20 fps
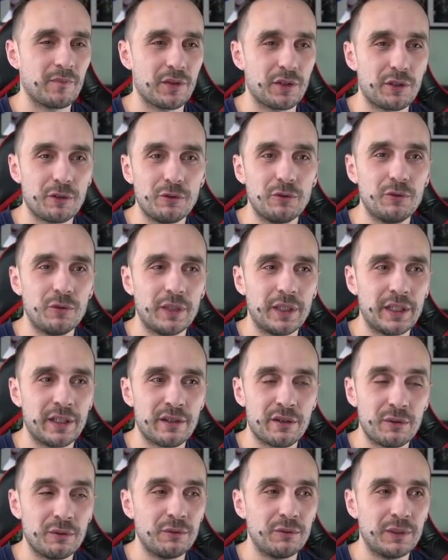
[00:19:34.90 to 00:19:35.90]

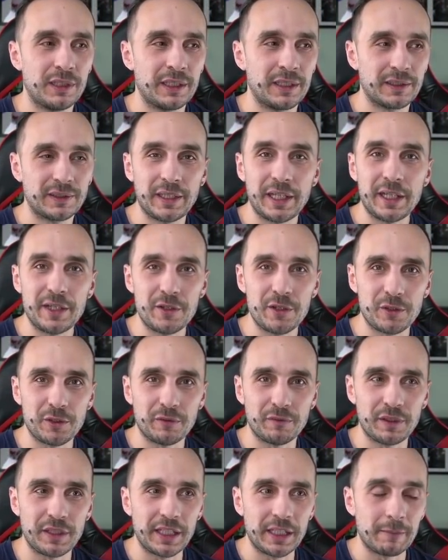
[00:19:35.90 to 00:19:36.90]
through stages
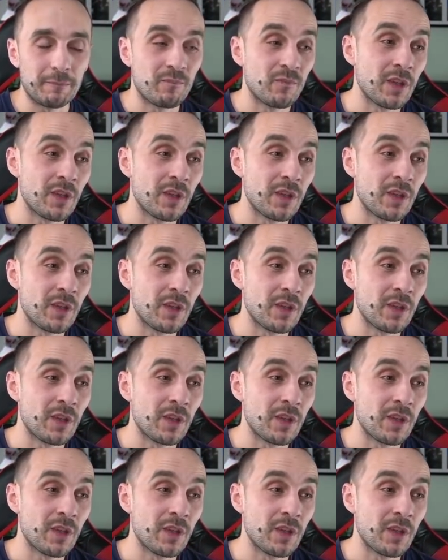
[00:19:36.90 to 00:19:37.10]
of gear.